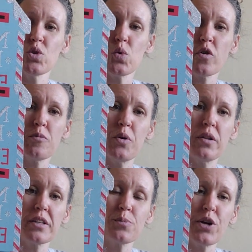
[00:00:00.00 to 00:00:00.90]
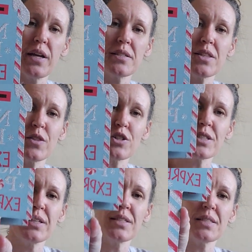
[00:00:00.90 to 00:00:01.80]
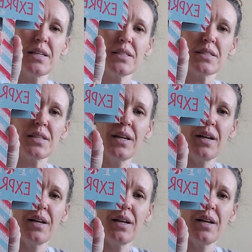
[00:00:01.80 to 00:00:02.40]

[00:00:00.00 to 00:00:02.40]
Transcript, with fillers: North Pole Express, 13 cents.